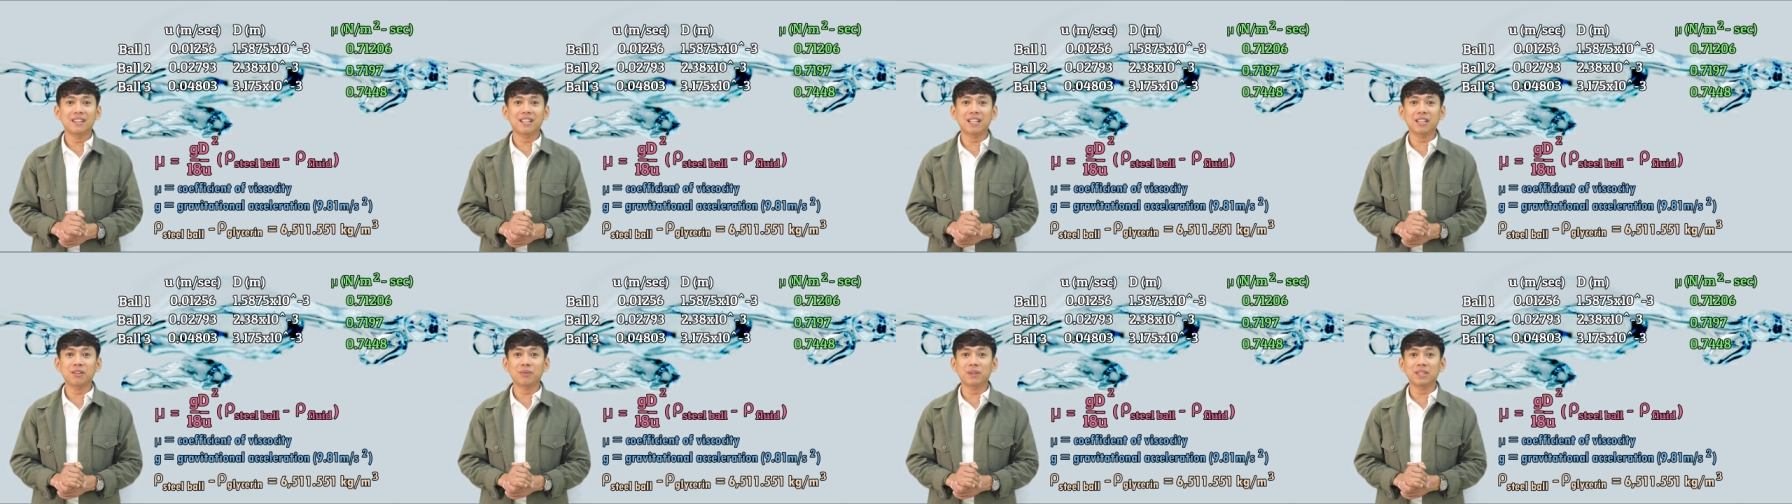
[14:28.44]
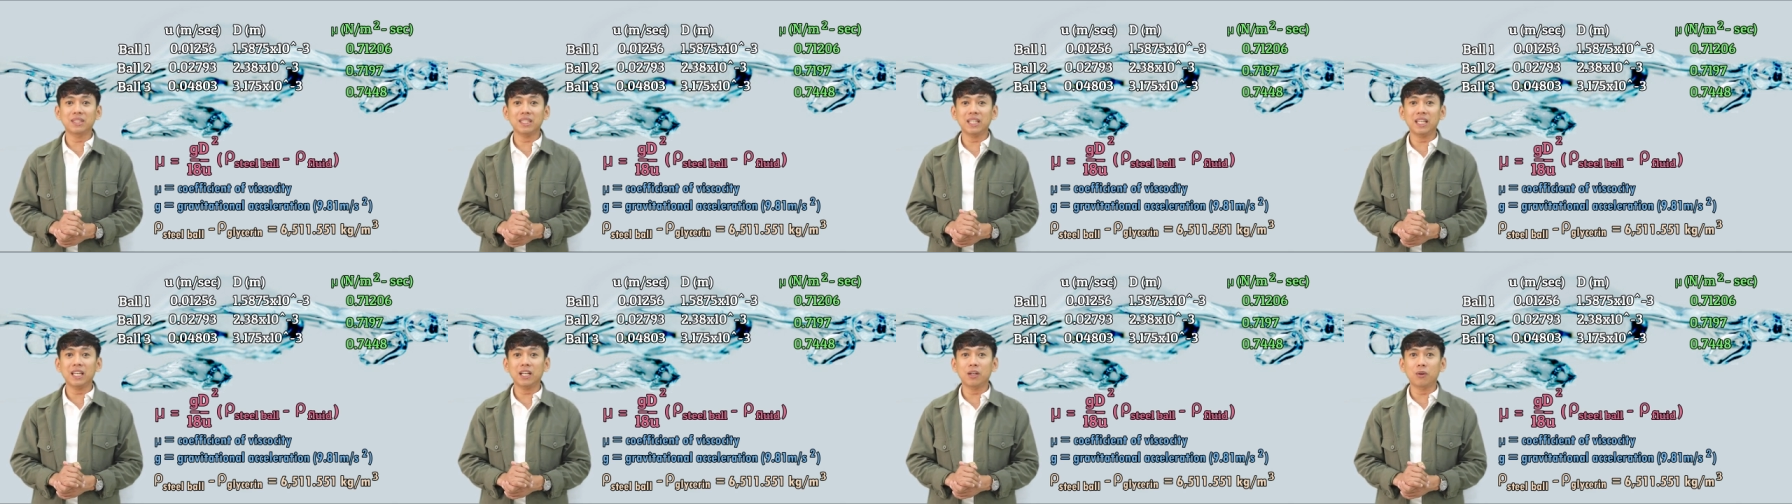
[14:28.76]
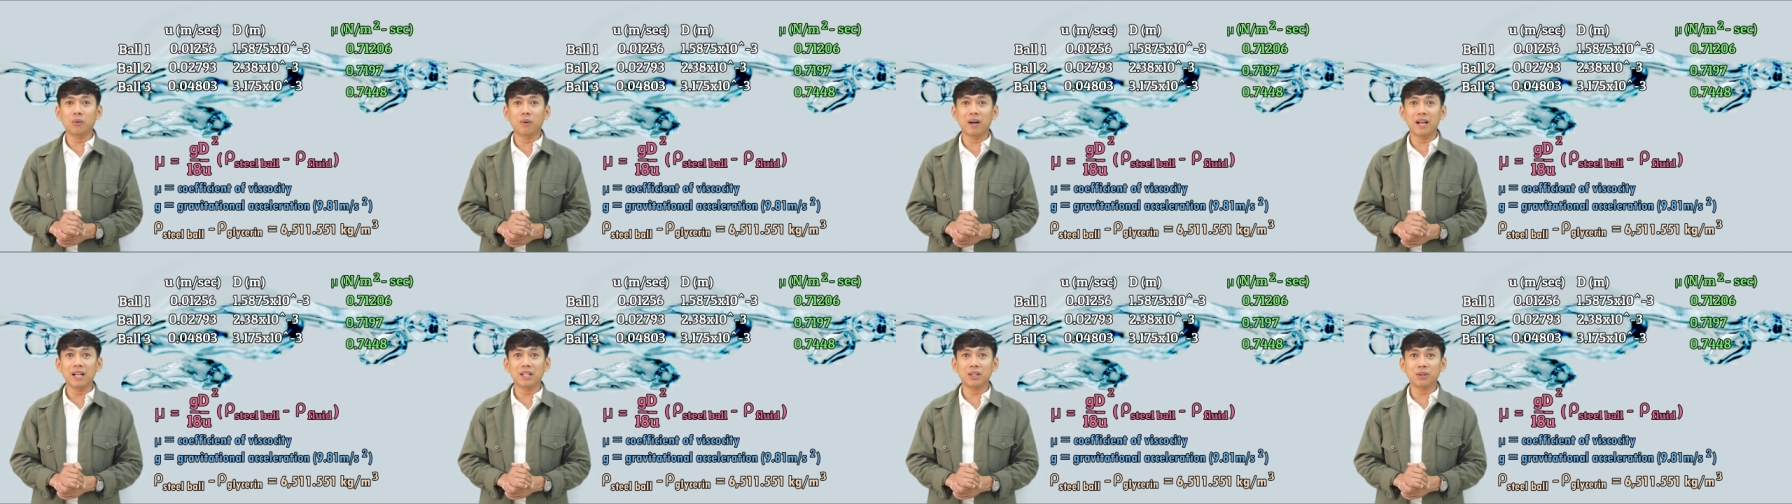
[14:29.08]
that was
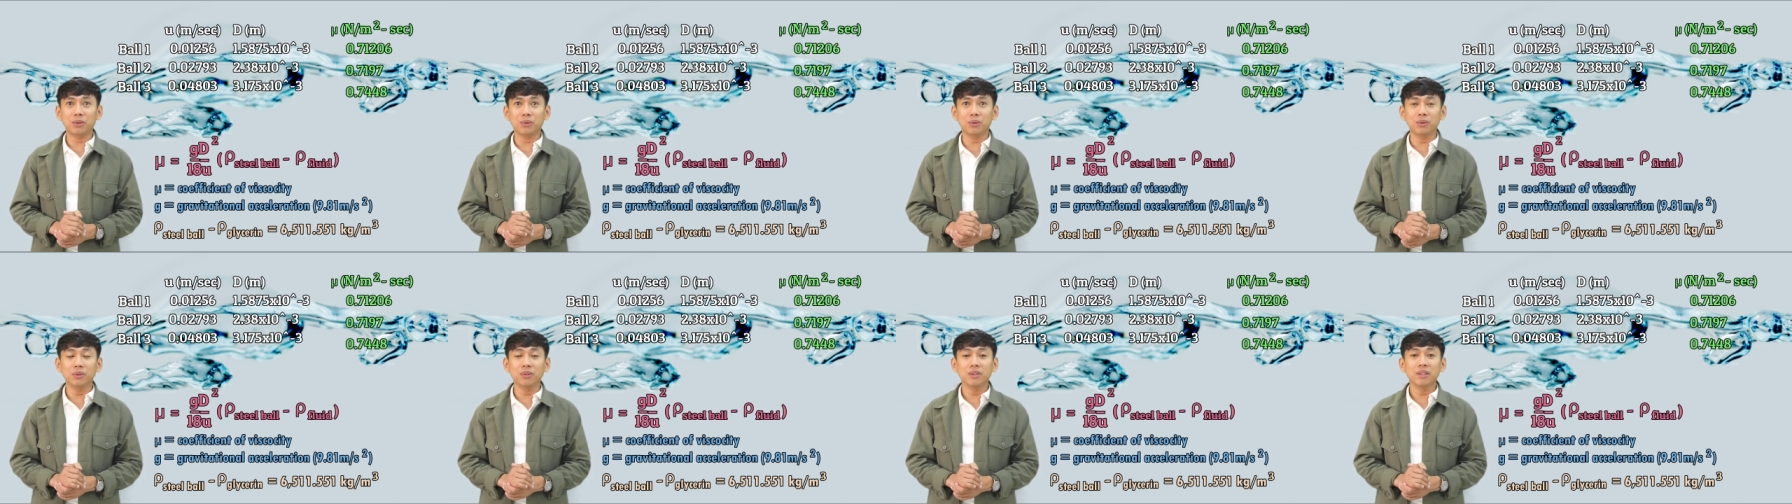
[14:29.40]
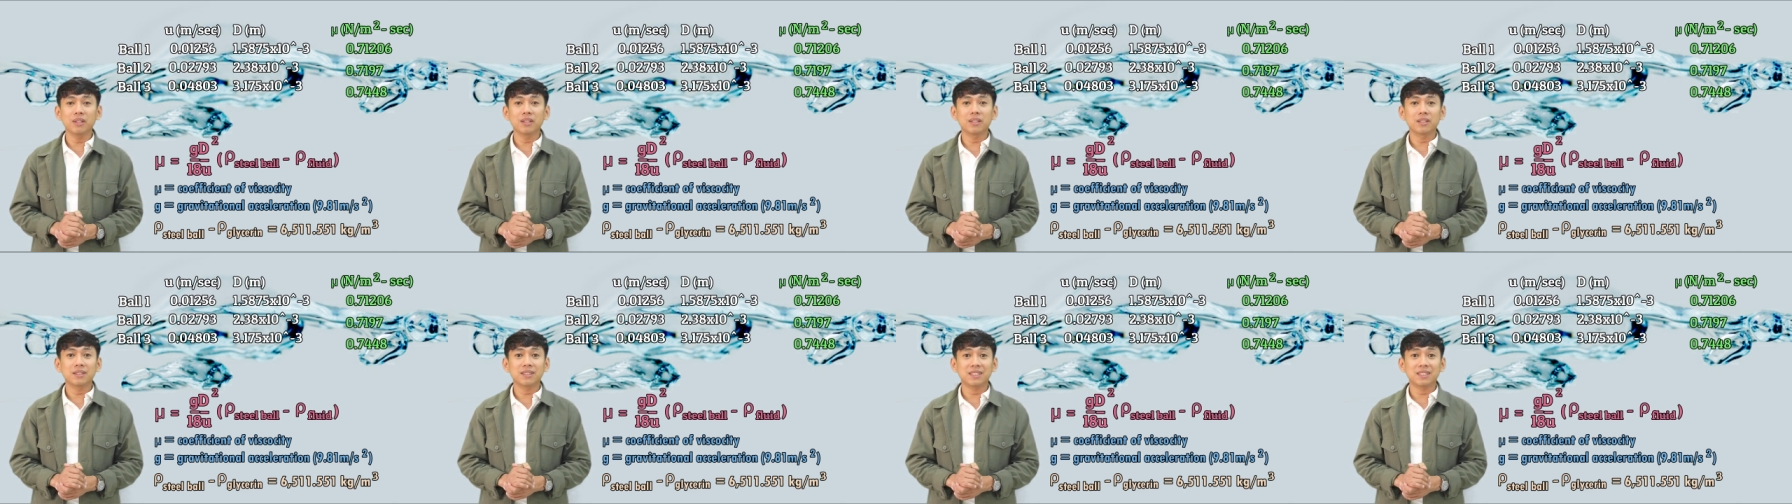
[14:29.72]
equal to